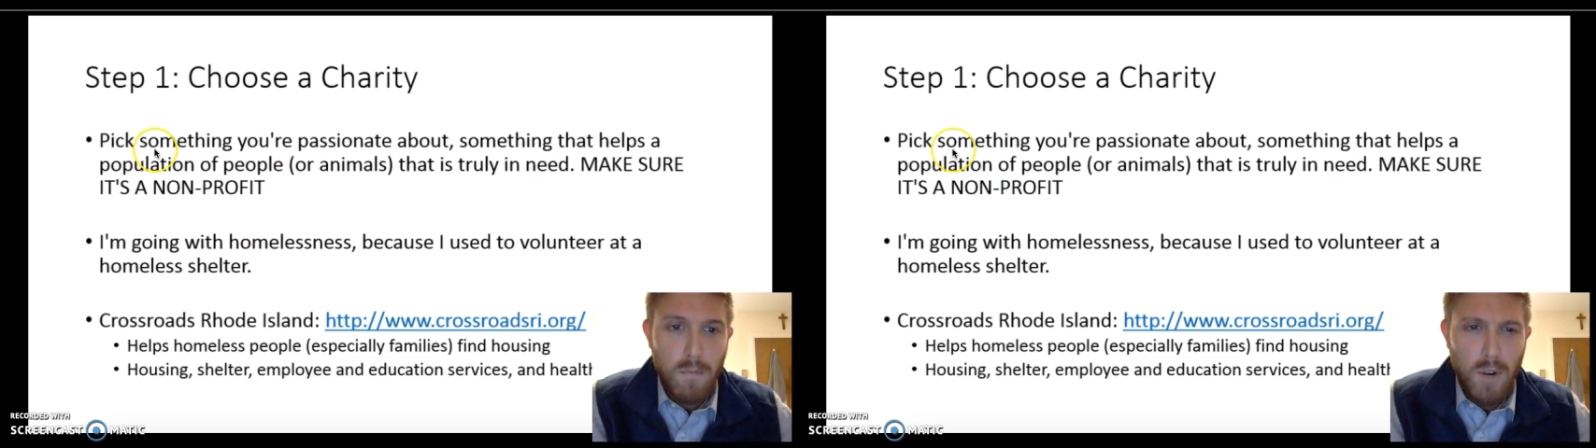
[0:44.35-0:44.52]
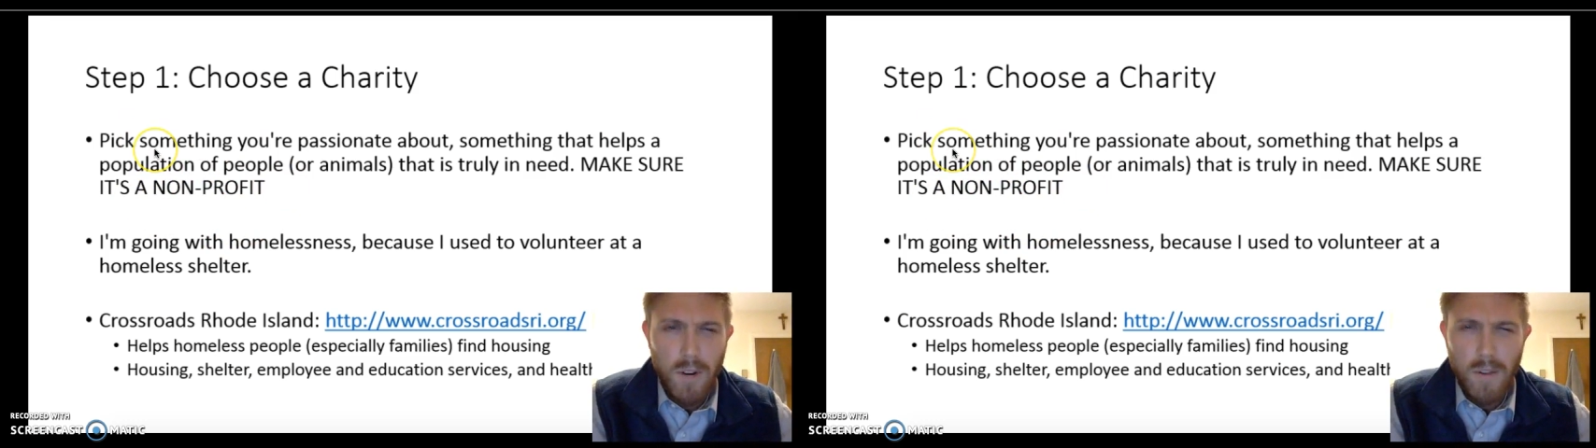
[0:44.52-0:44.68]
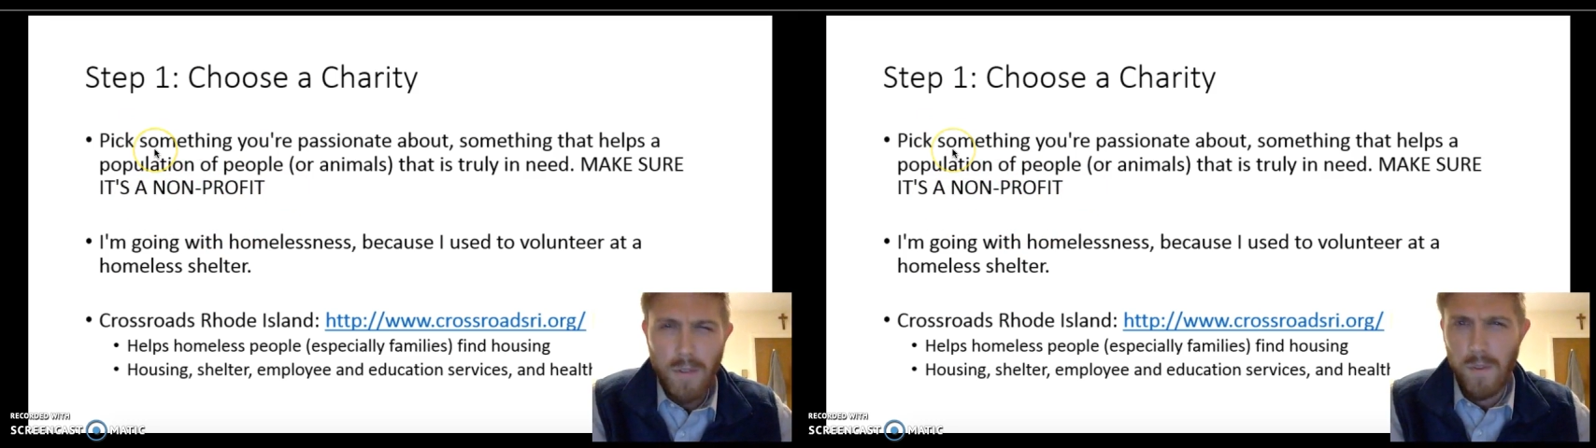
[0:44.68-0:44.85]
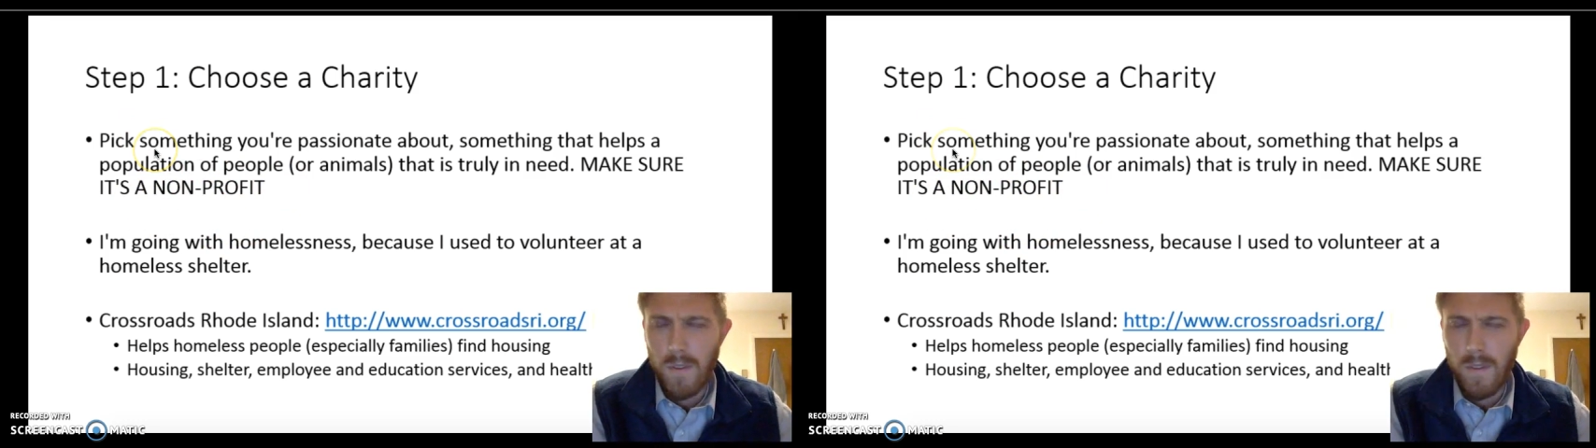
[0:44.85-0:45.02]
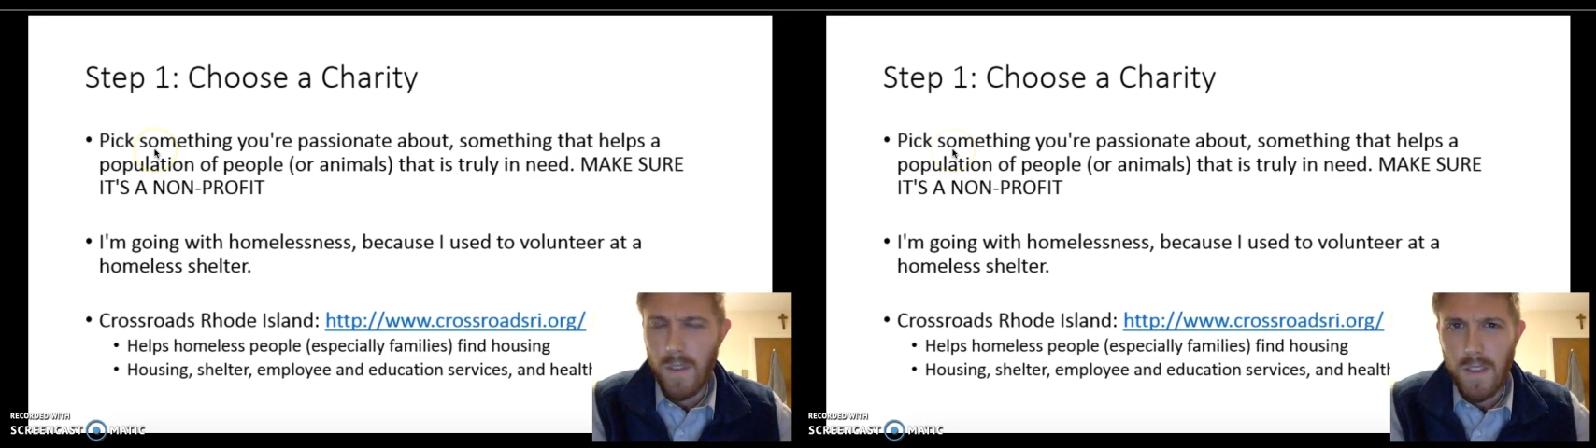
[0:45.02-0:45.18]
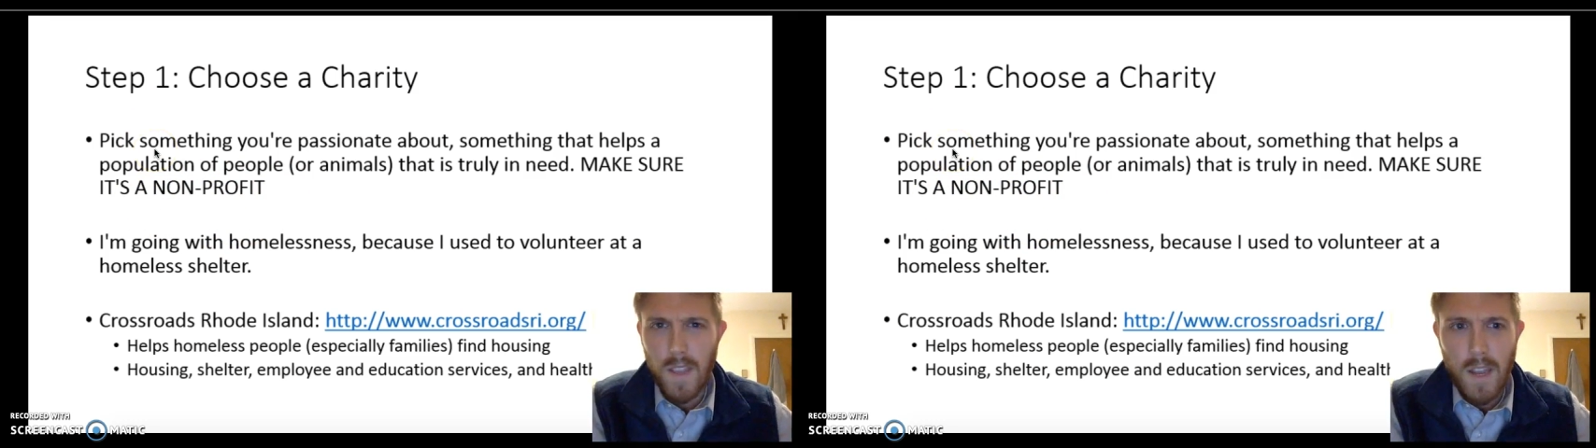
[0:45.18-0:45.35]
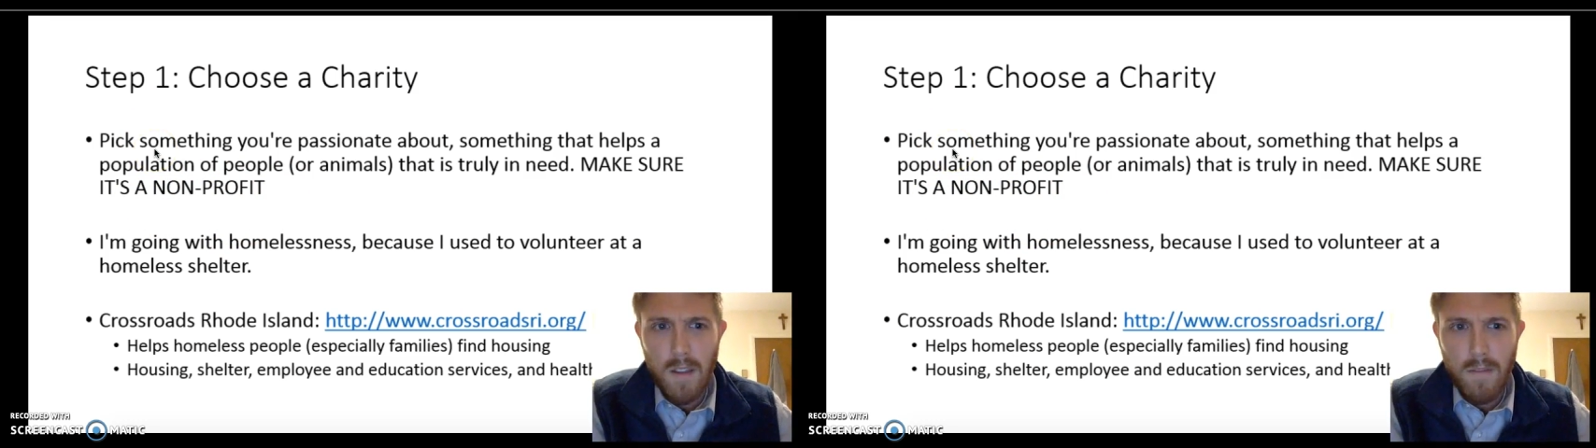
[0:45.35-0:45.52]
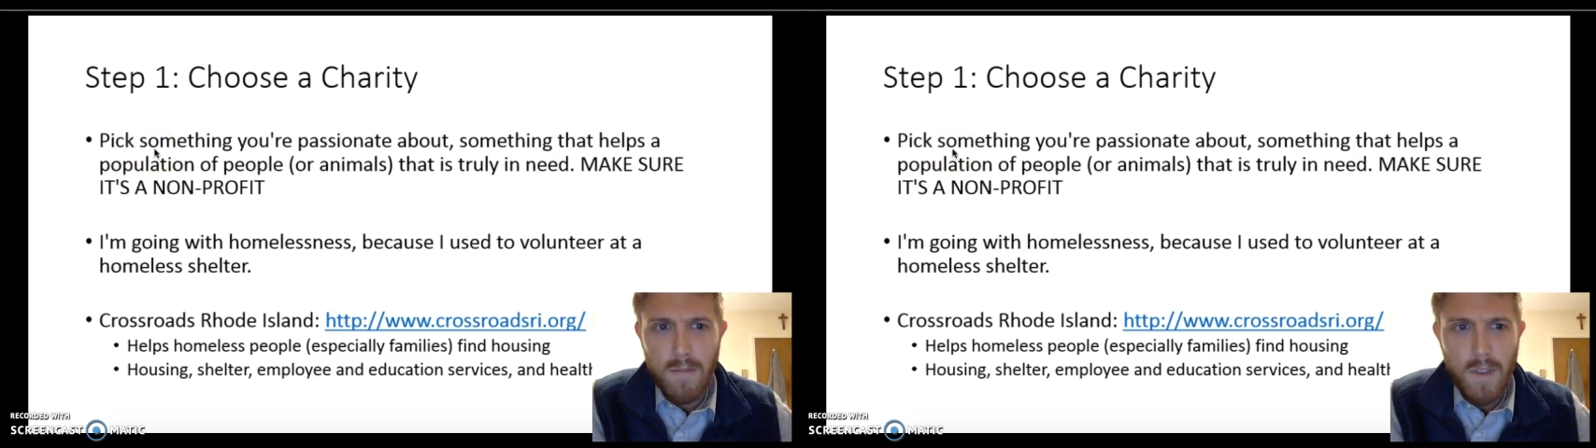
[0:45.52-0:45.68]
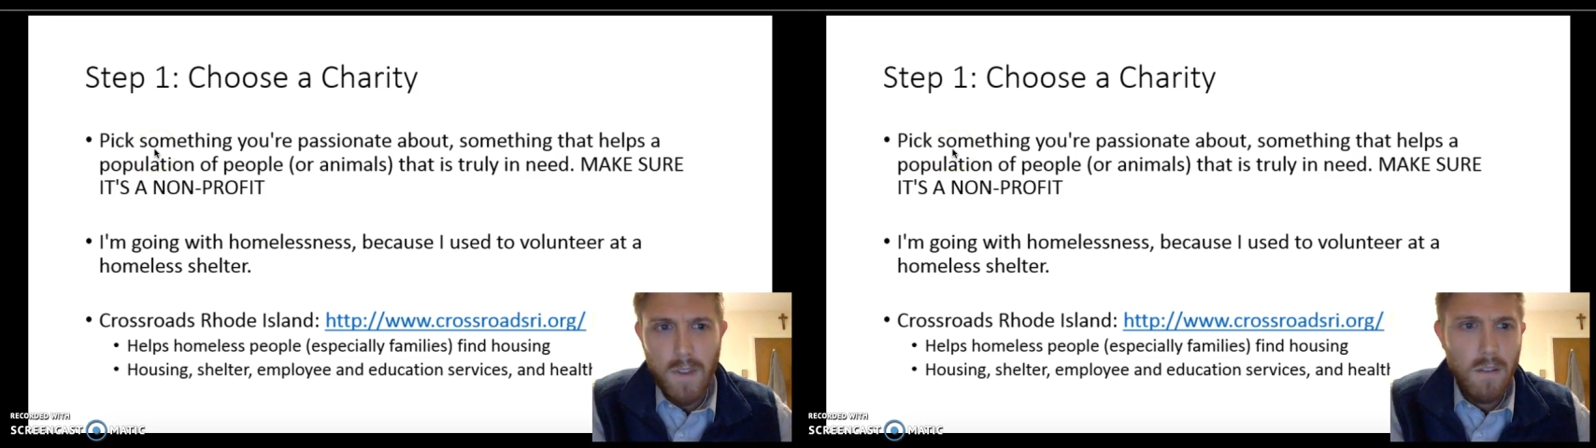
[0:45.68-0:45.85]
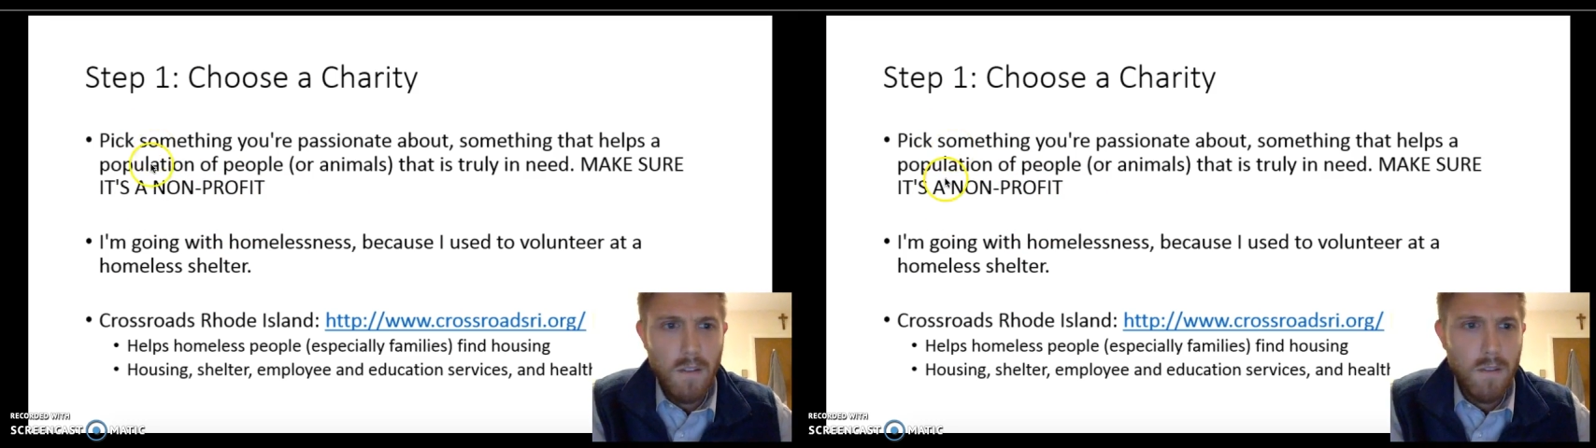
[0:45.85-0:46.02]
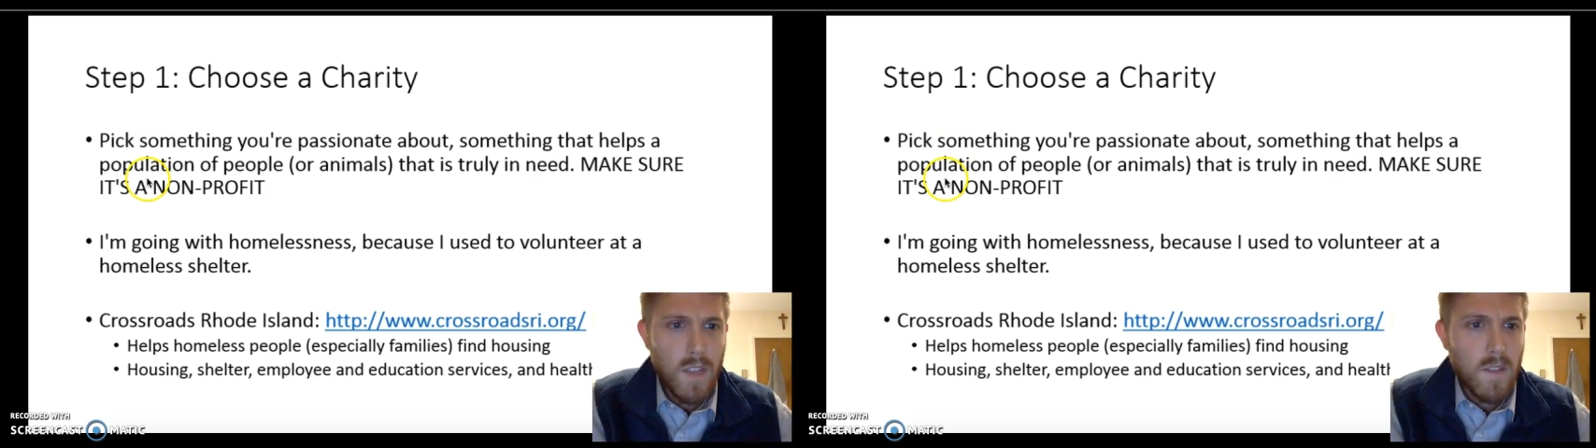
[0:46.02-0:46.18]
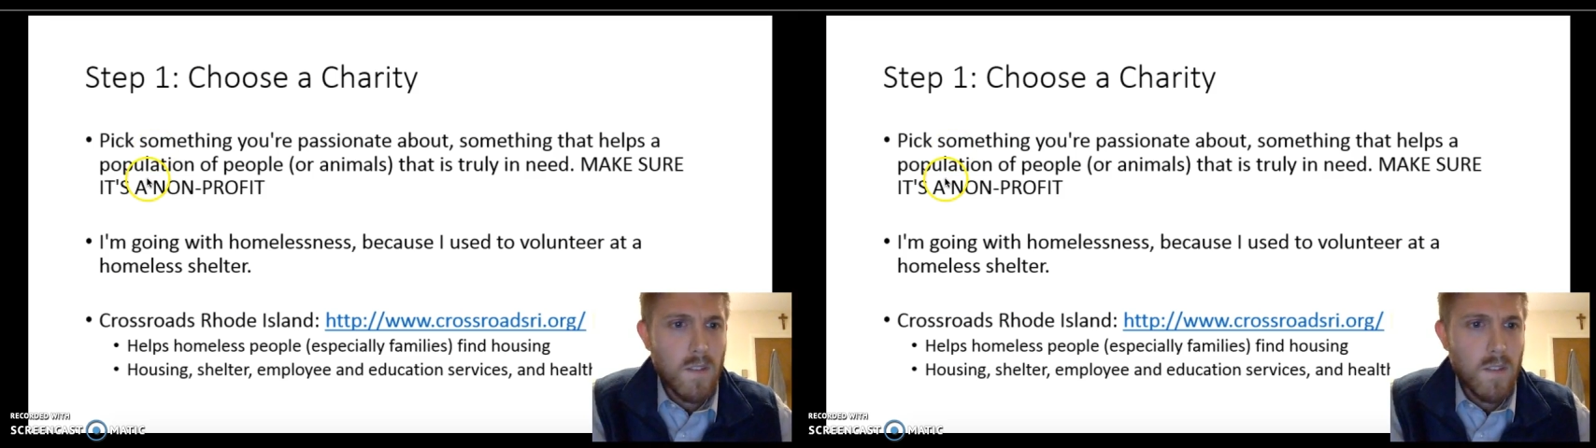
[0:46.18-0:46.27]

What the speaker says: partnered with like the NFL and that